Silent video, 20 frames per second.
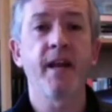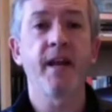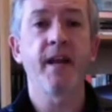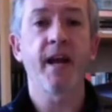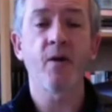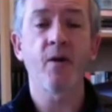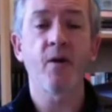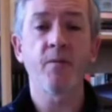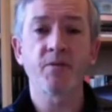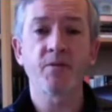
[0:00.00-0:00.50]

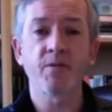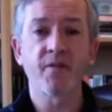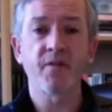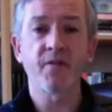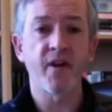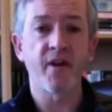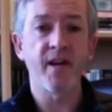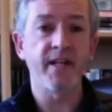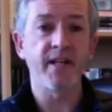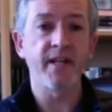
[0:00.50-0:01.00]
helps with the
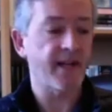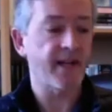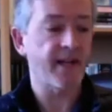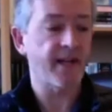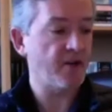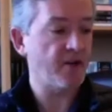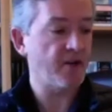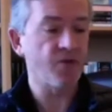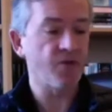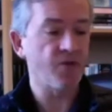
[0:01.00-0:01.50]
phrasing and
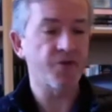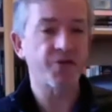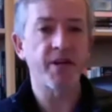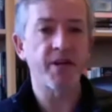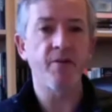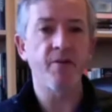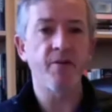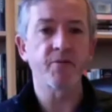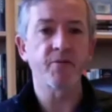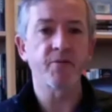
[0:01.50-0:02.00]
it also
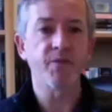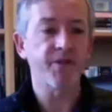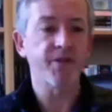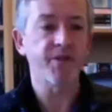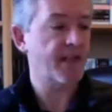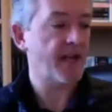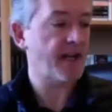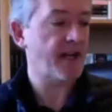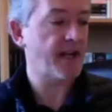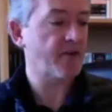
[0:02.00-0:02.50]
helps with the
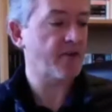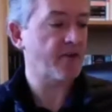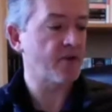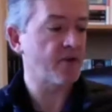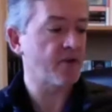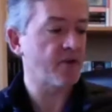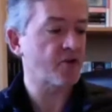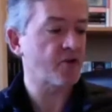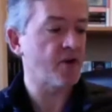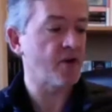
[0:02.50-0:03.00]
technical
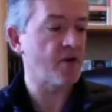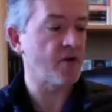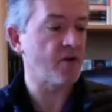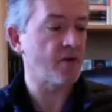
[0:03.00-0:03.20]
control.